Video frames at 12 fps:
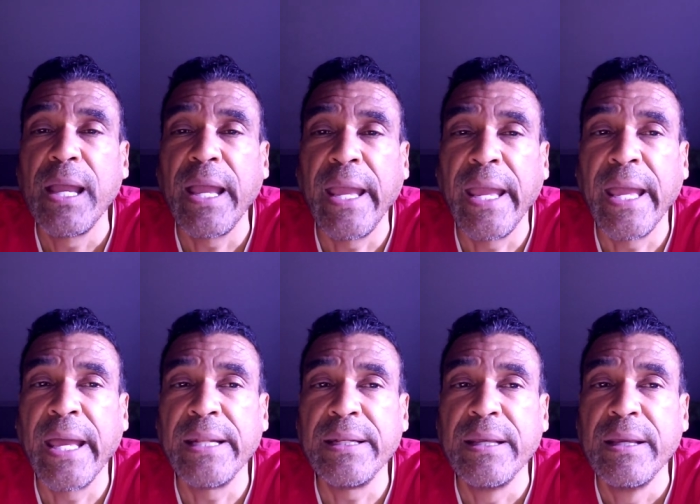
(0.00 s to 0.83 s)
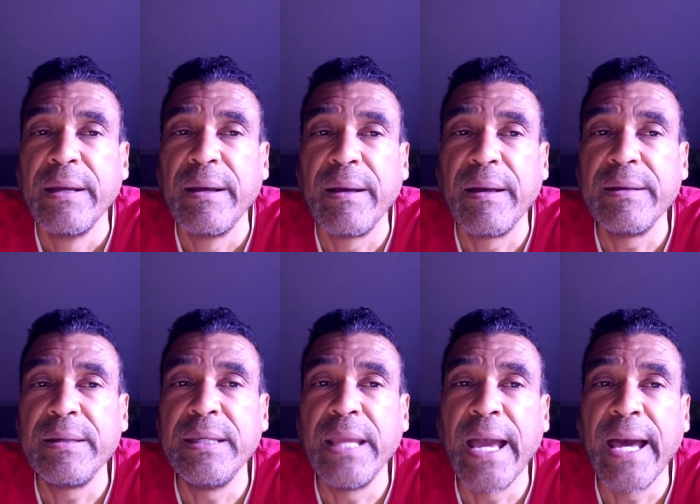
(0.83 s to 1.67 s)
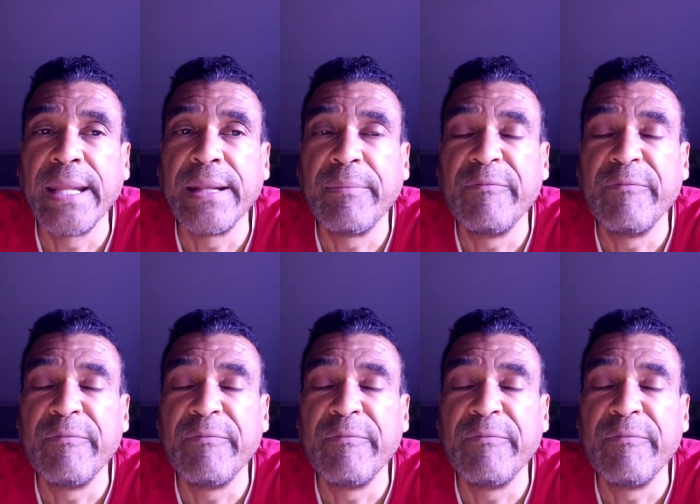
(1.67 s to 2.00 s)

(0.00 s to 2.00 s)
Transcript: and he had a